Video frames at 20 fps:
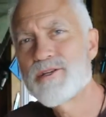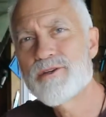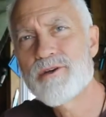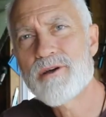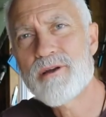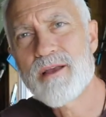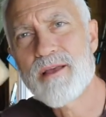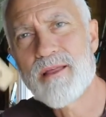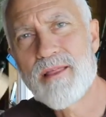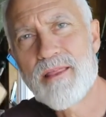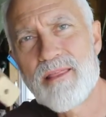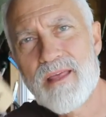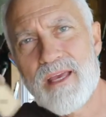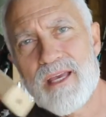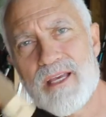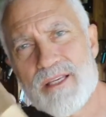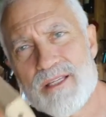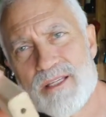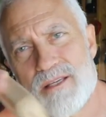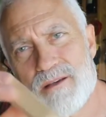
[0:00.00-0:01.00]
I took
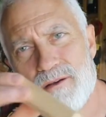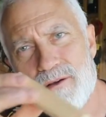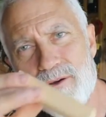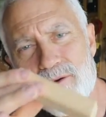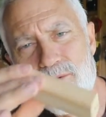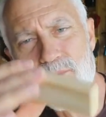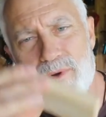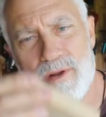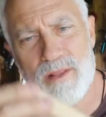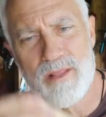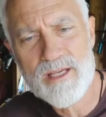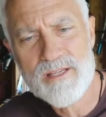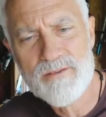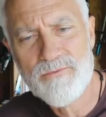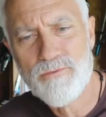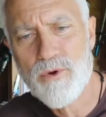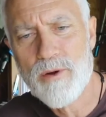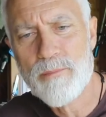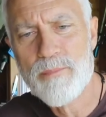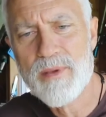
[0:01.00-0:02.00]
one of
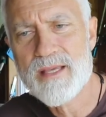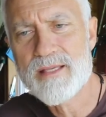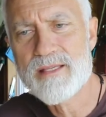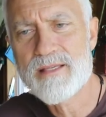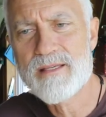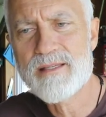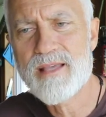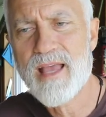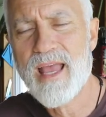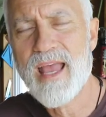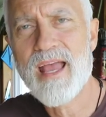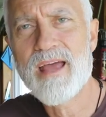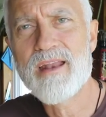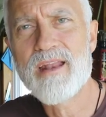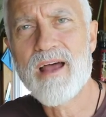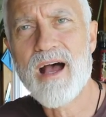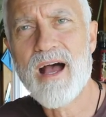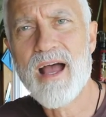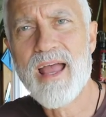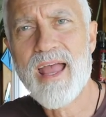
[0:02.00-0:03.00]
these four pieces,
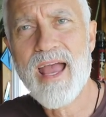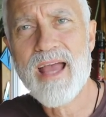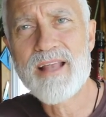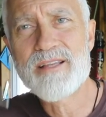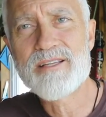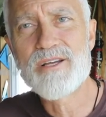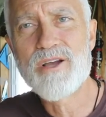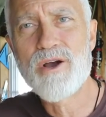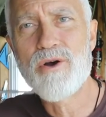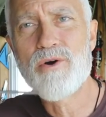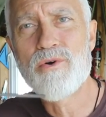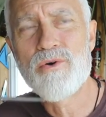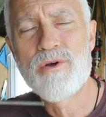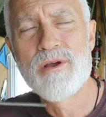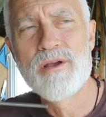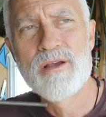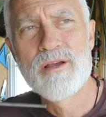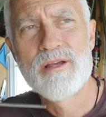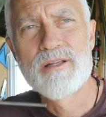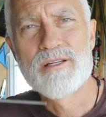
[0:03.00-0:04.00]
and I had to
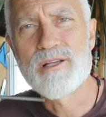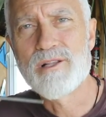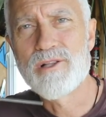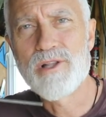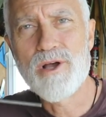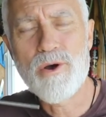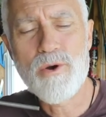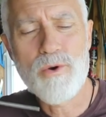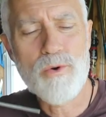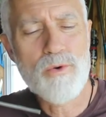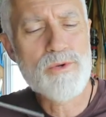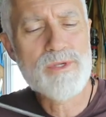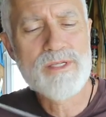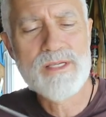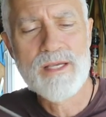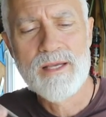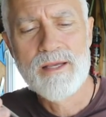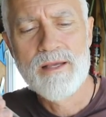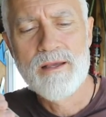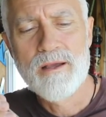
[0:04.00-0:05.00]
go to
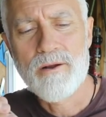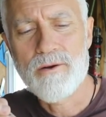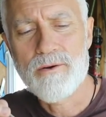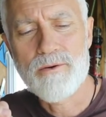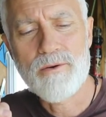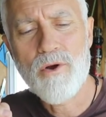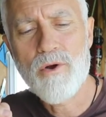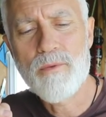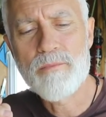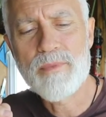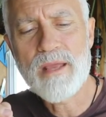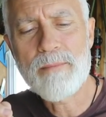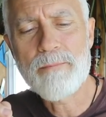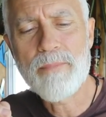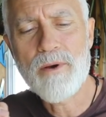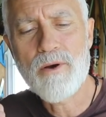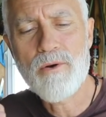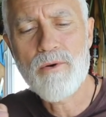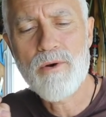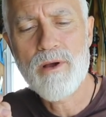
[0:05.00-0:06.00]
Lowe's or Home
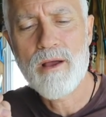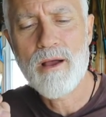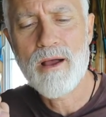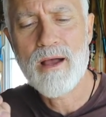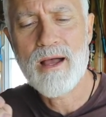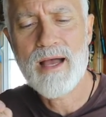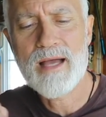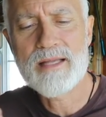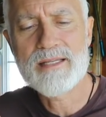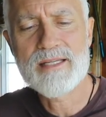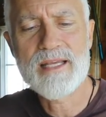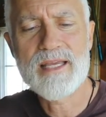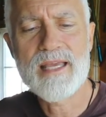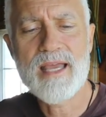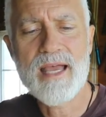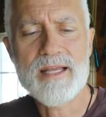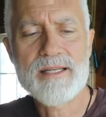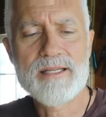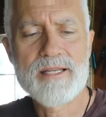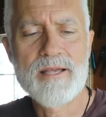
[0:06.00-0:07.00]
Depot to
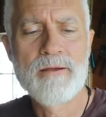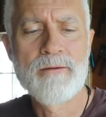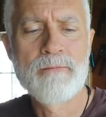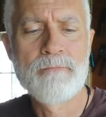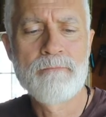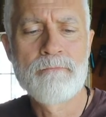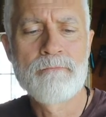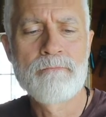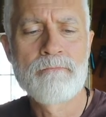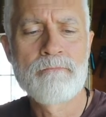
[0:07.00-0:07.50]
get